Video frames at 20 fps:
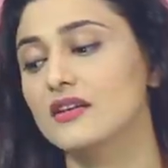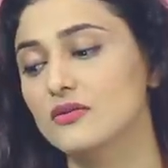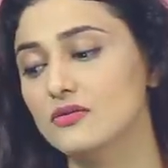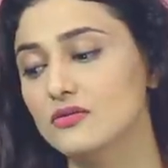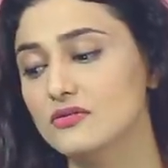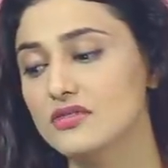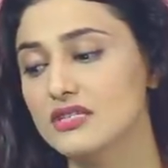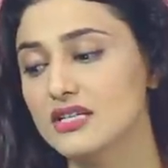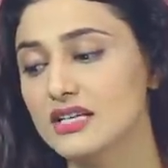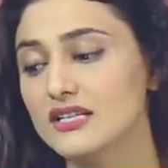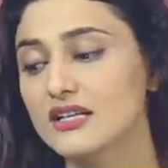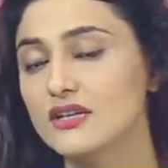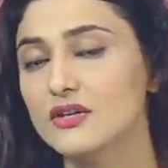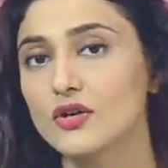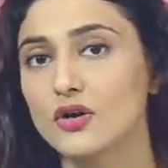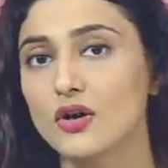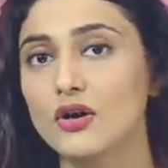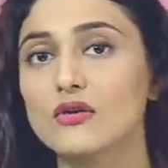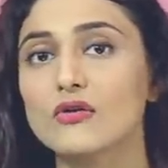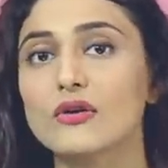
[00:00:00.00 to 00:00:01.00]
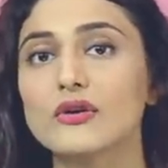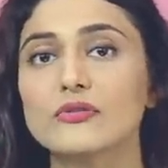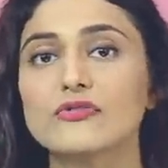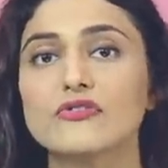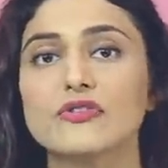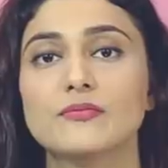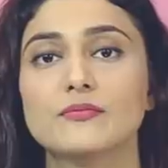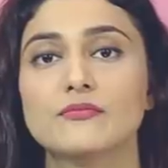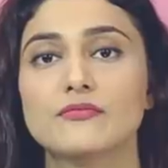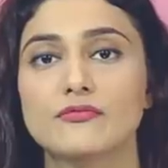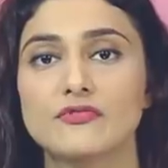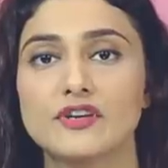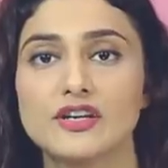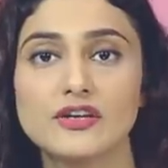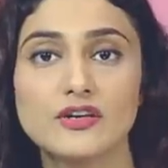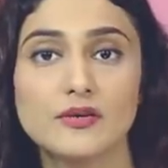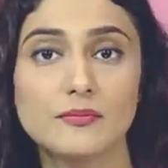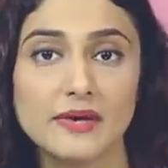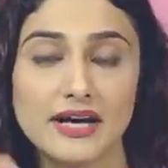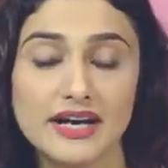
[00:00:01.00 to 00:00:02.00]
and you say that you're not going to
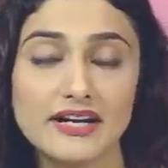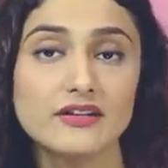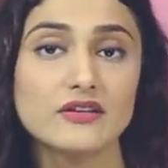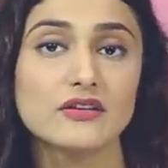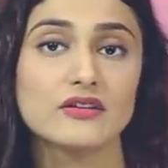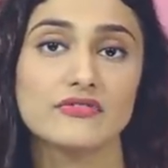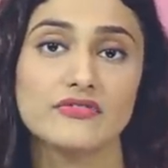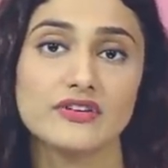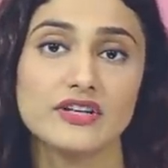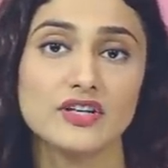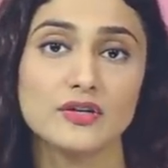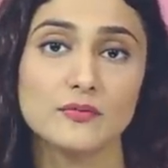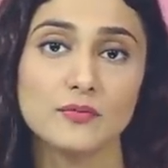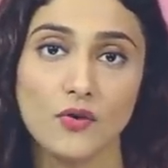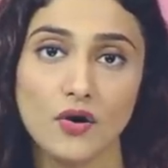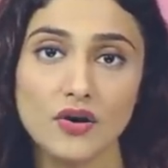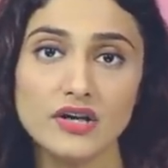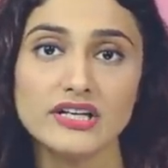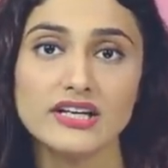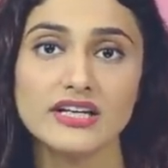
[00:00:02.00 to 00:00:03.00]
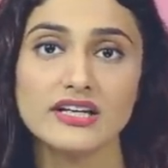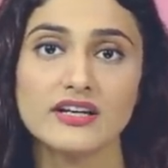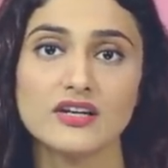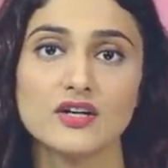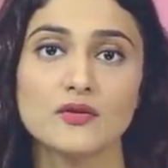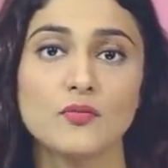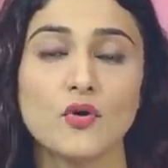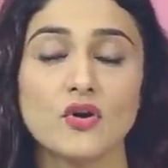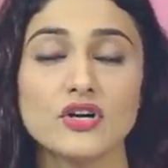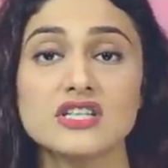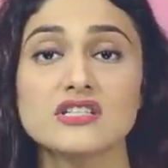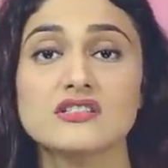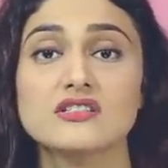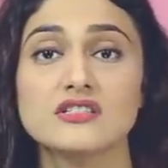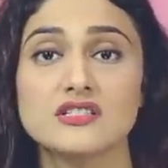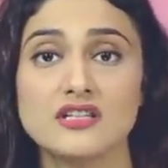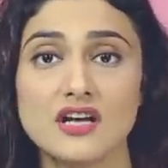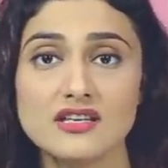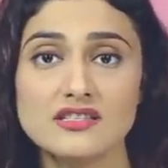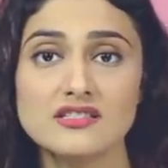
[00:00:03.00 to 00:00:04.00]
feed your mind, you're going to feed your body, and your body
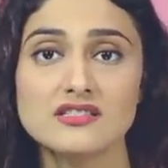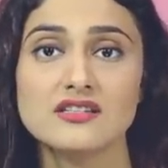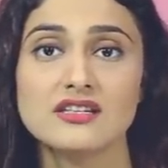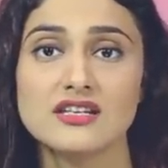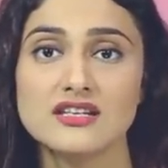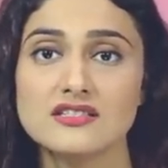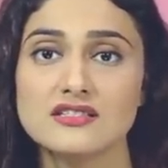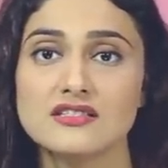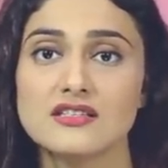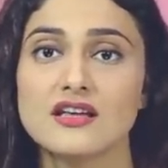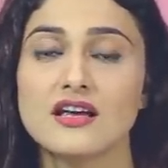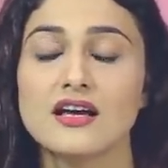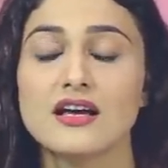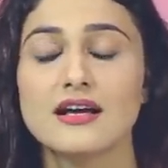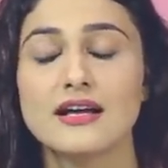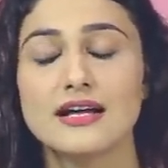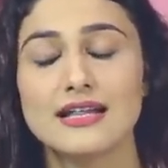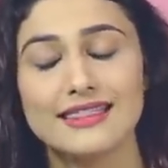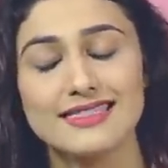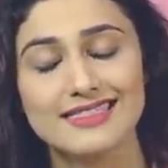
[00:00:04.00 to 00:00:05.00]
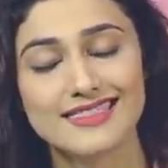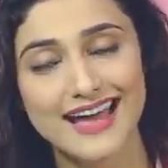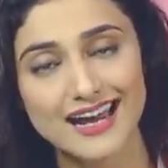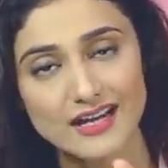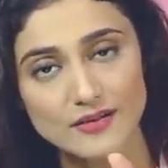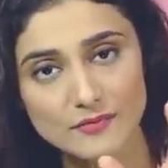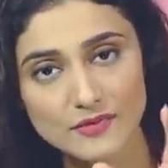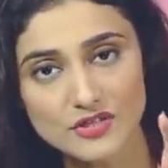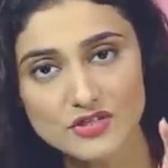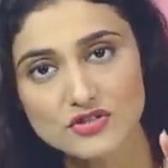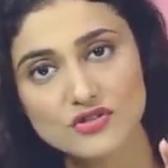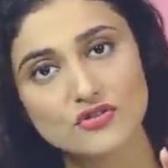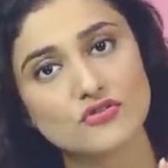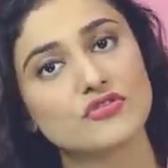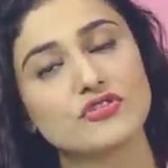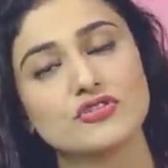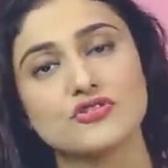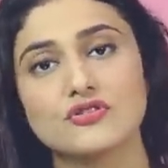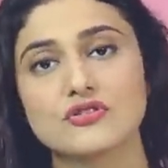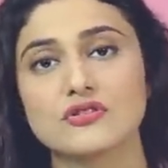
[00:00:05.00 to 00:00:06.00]
just needs that much
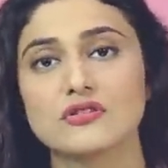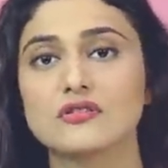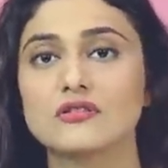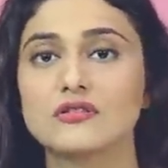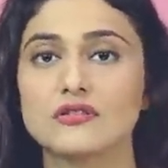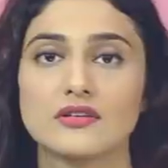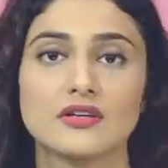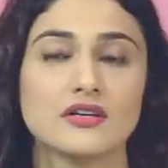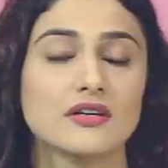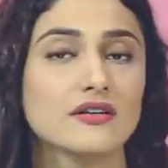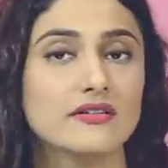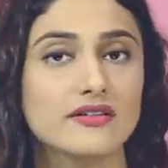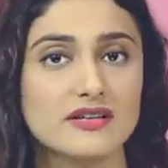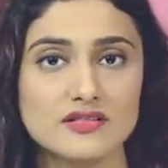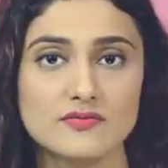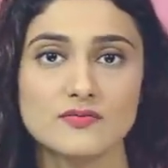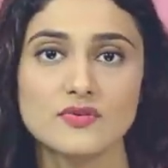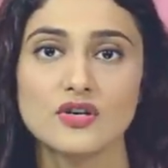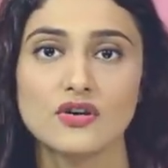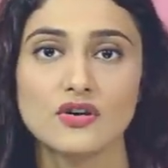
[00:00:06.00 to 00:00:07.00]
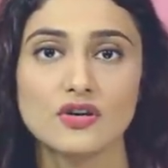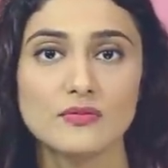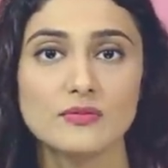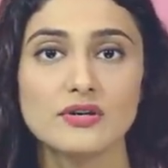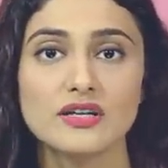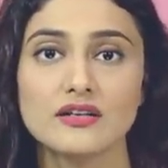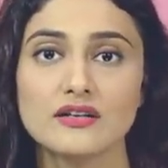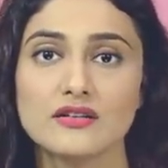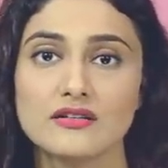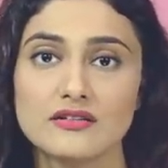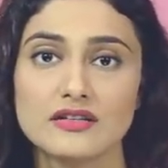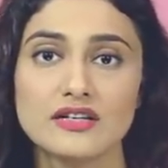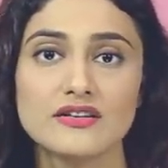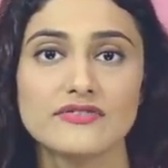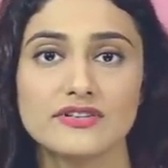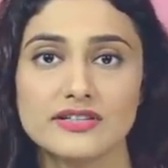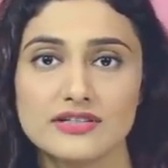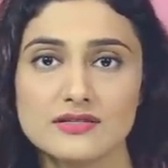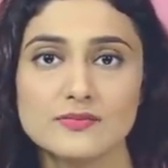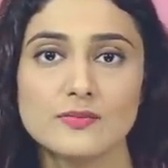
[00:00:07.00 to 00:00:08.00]
nutrition. Trust me, you're going to be in a really
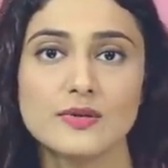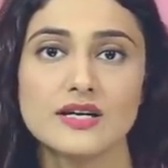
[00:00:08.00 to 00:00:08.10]
fit